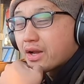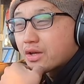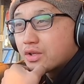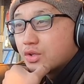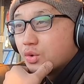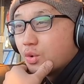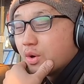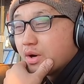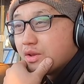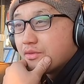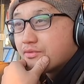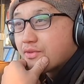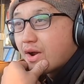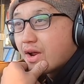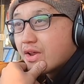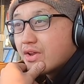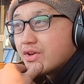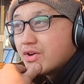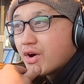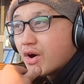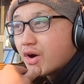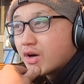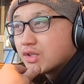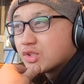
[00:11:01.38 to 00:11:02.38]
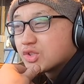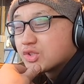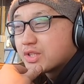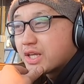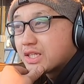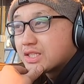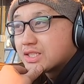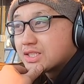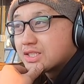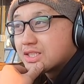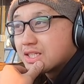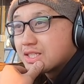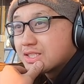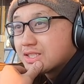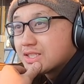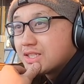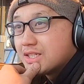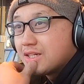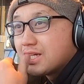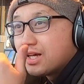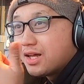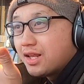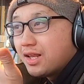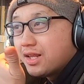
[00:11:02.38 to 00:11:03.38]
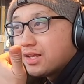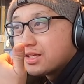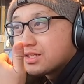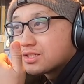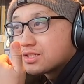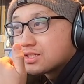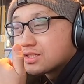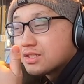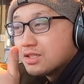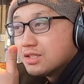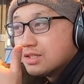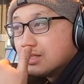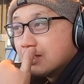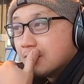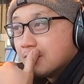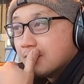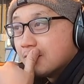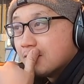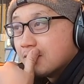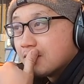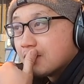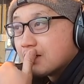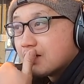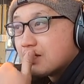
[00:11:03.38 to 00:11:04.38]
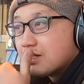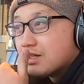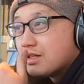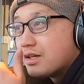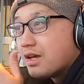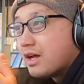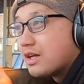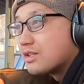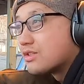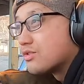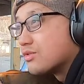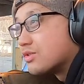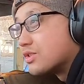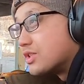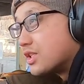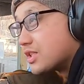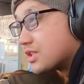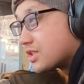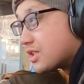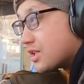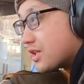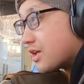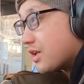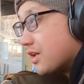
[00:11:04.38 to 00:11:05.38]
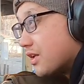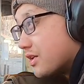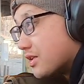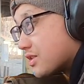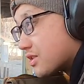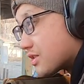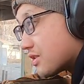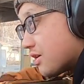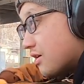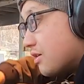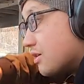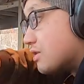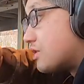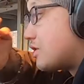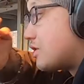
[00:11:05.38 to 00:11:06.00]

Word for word: at twenty-five yards, so that's sixteen clicks. Yeah, so sixteen clicks, so